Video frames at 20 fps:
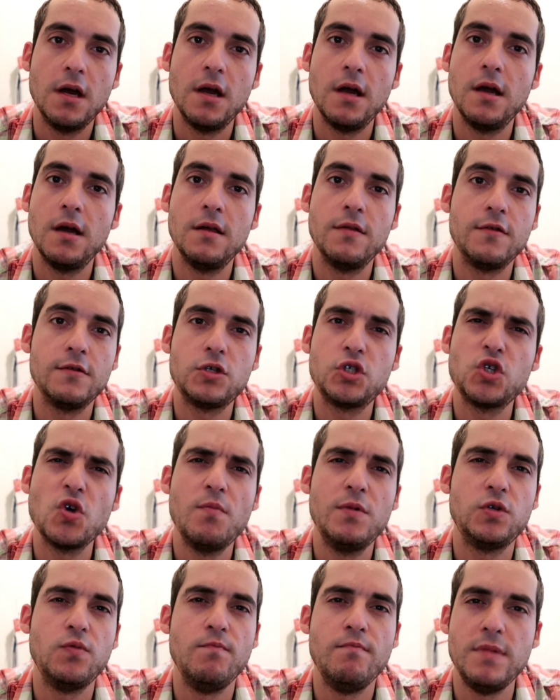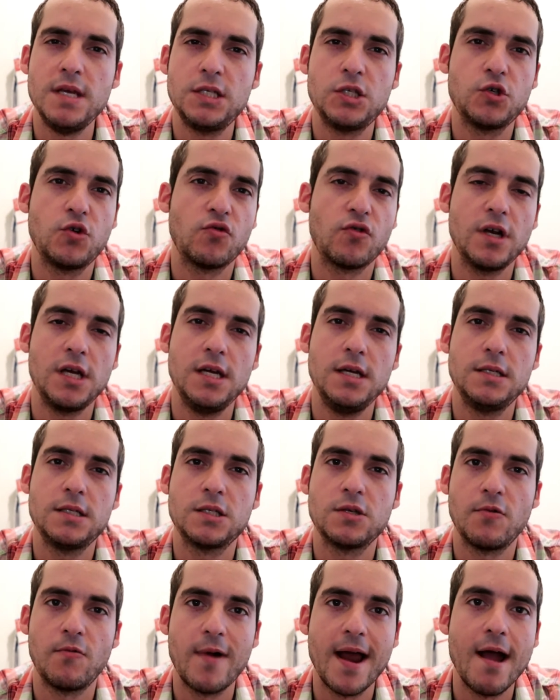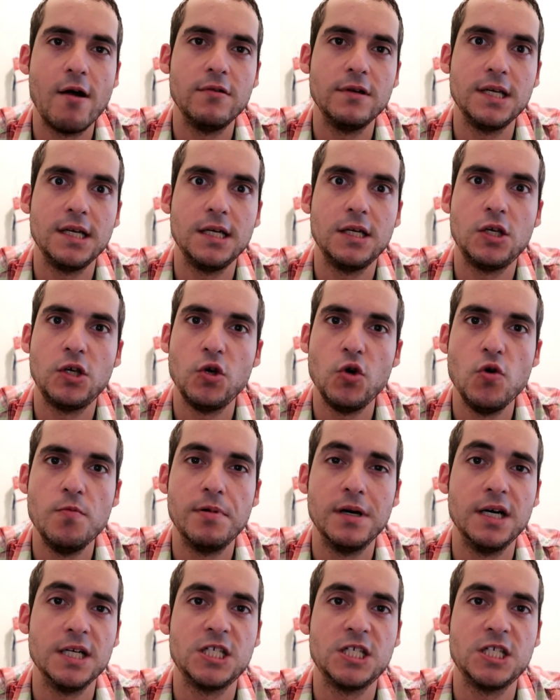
There's so much mystery surrounding Cuba,